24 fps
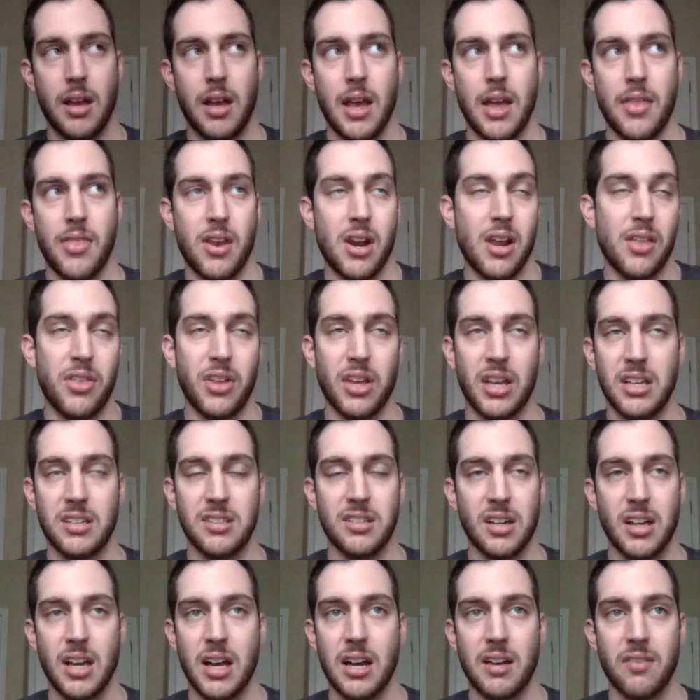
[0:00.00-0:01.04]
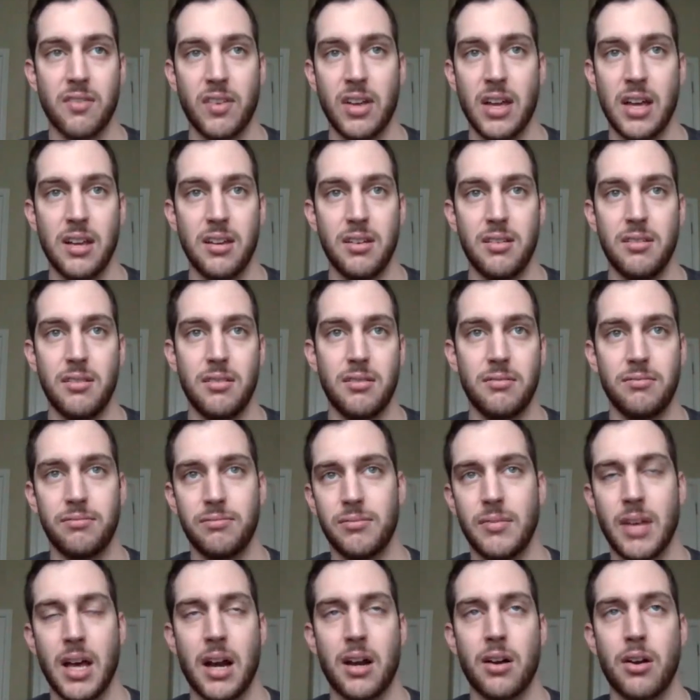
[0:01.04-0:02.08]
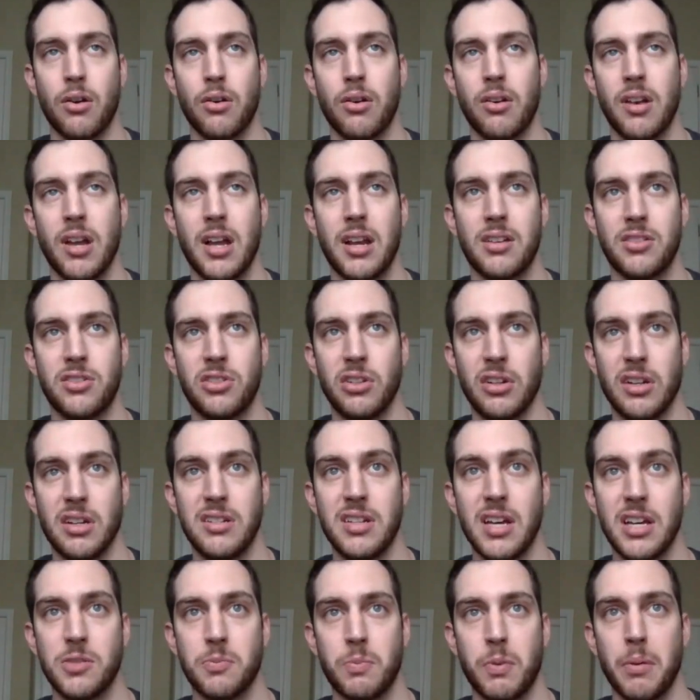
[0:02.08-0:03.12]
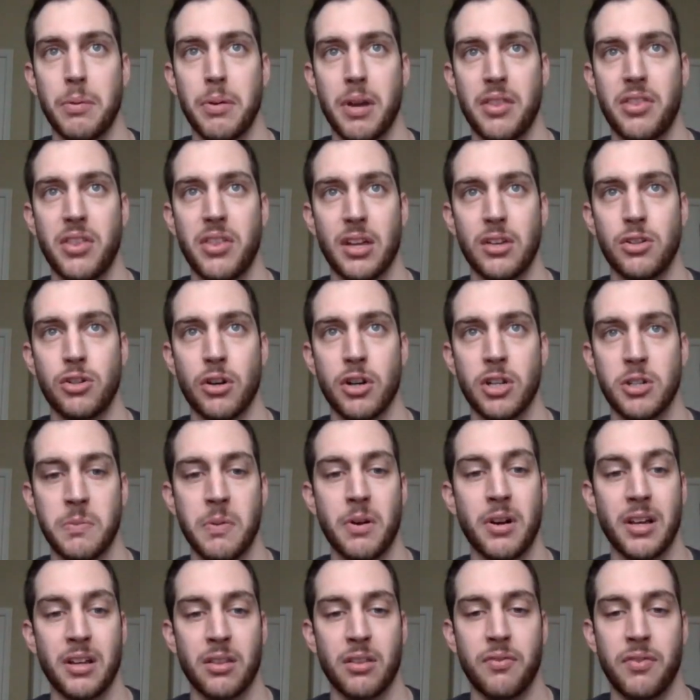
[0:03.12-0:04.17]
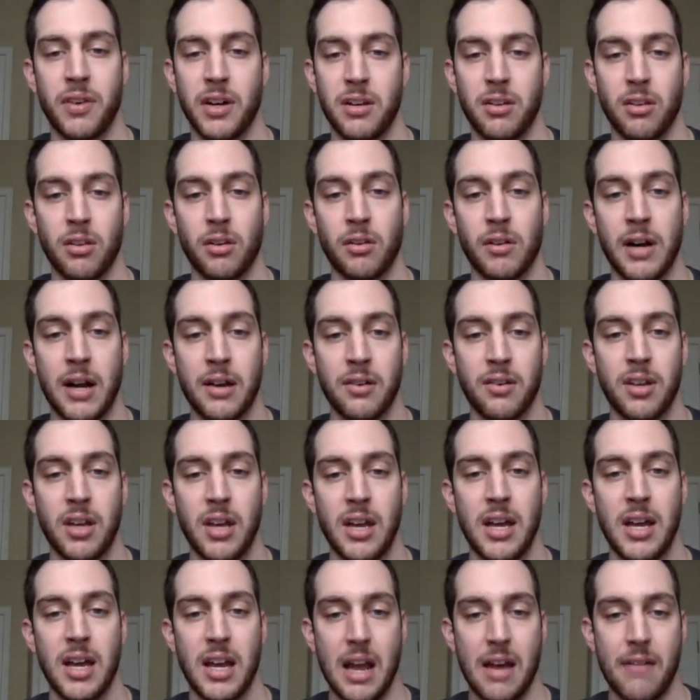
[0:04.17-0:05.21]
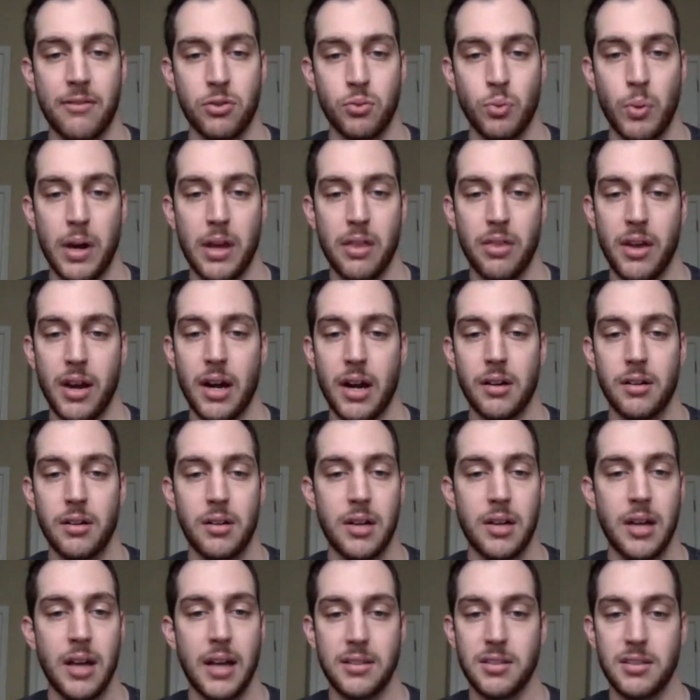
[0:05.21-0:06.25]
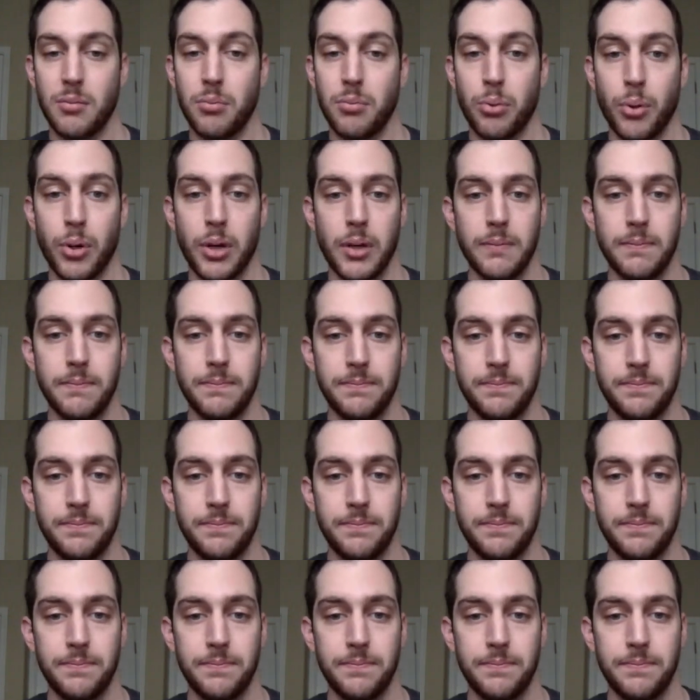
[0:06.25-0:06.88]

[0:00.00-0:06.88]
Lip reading: then I think he's going to kind of get, I don't know, not necessarily desperate, but I think Jury's going to get the fight to the ground and have his way there at some point.